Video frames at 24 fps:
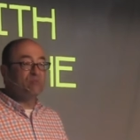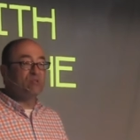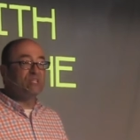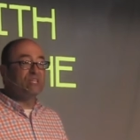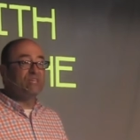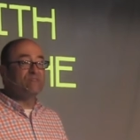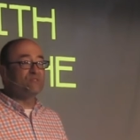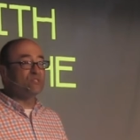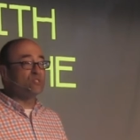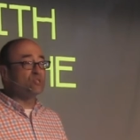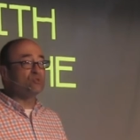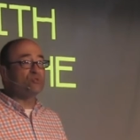They
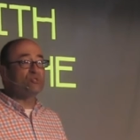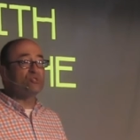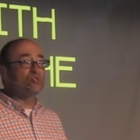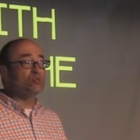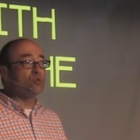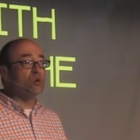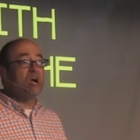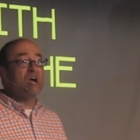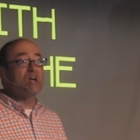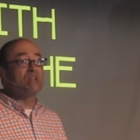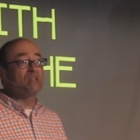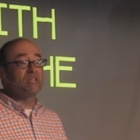believe so
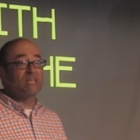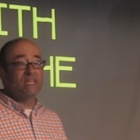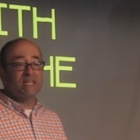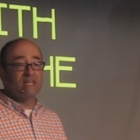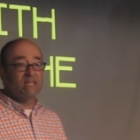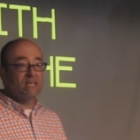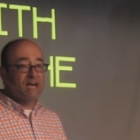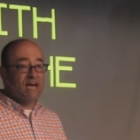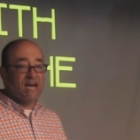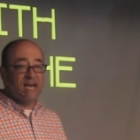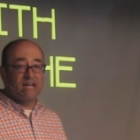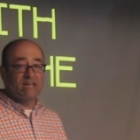strongly
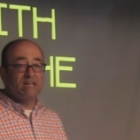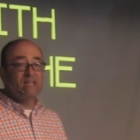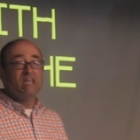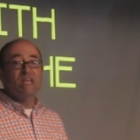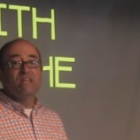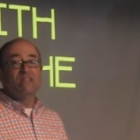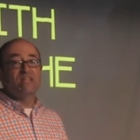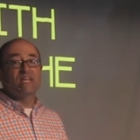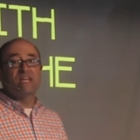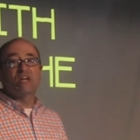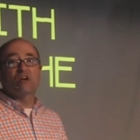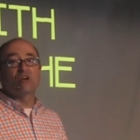in God,
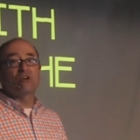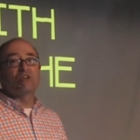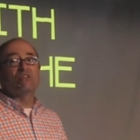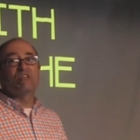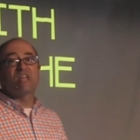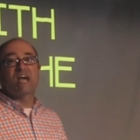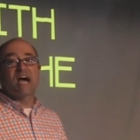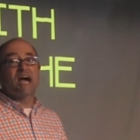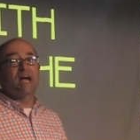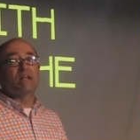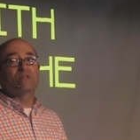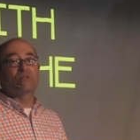they are
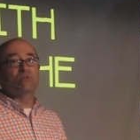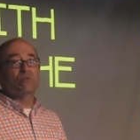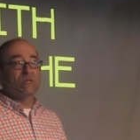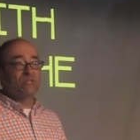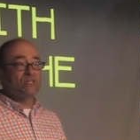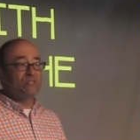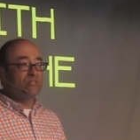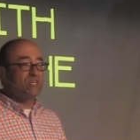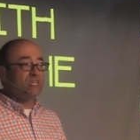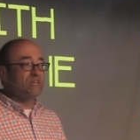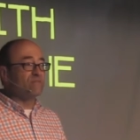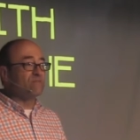not
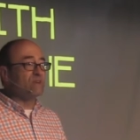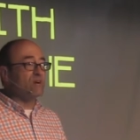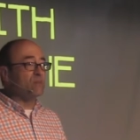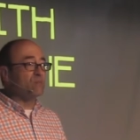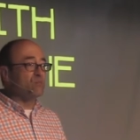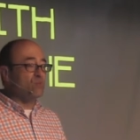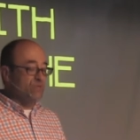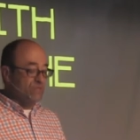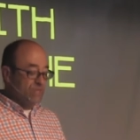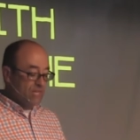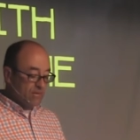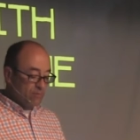going to give
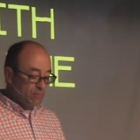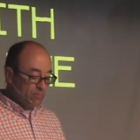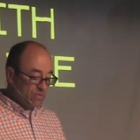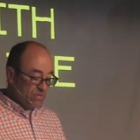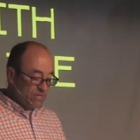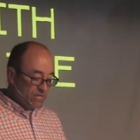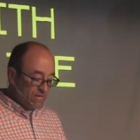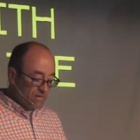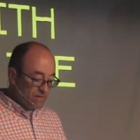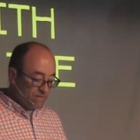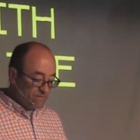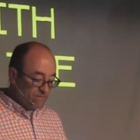up what they
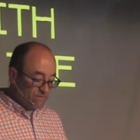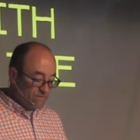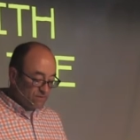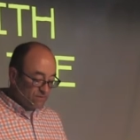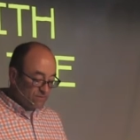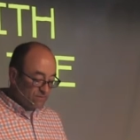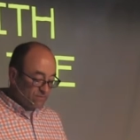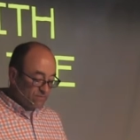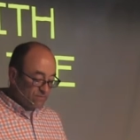believe.